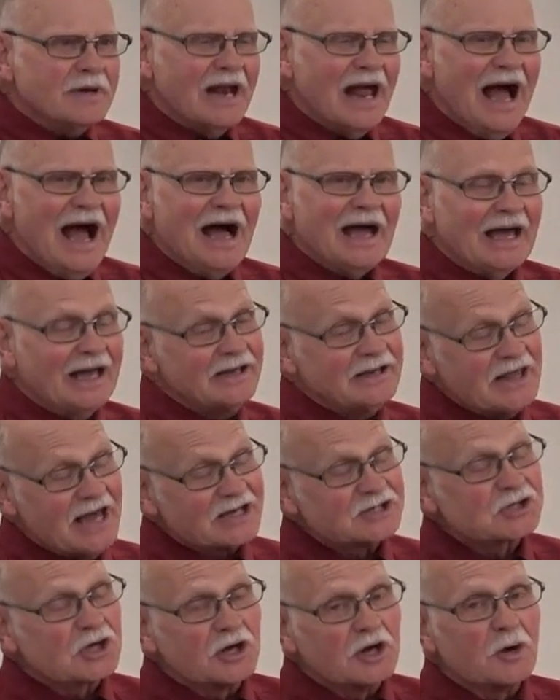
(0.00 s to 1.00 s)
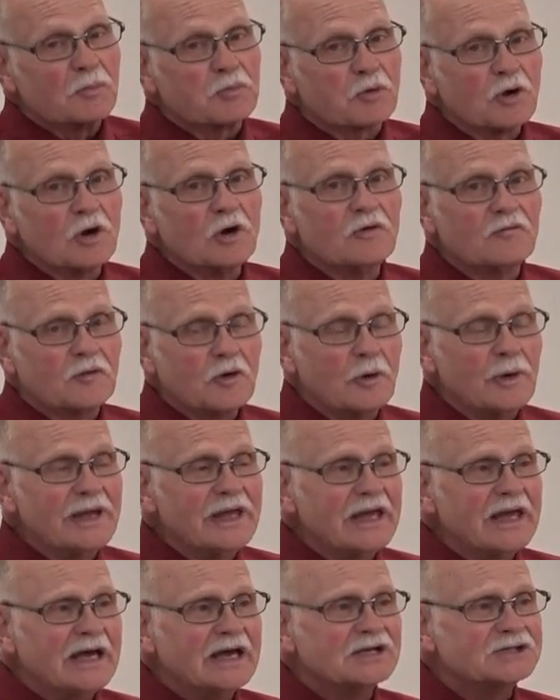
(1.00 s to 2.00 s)
But I and that's going to prove who
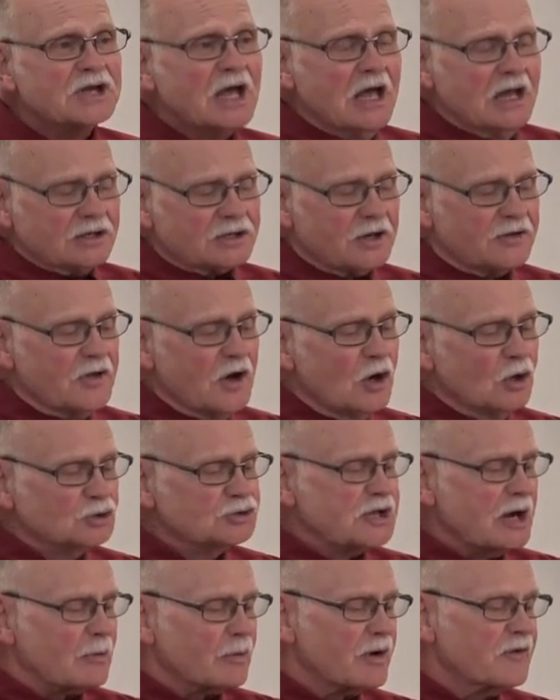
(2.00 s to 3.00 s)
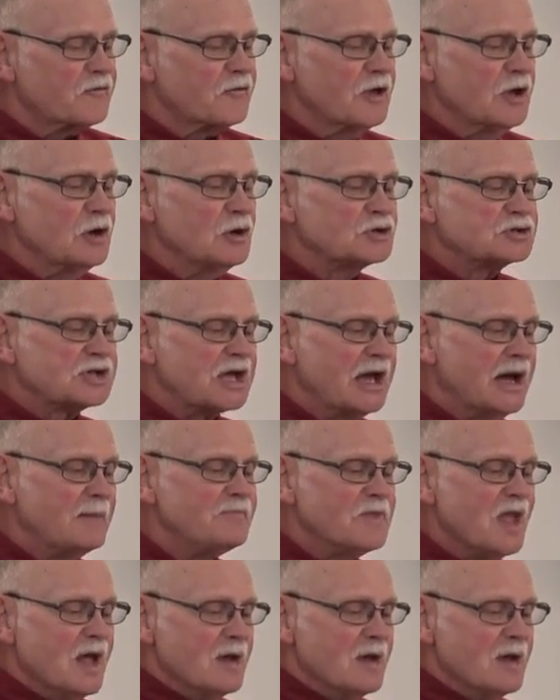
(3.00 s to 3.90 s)
he is to those that refuse him.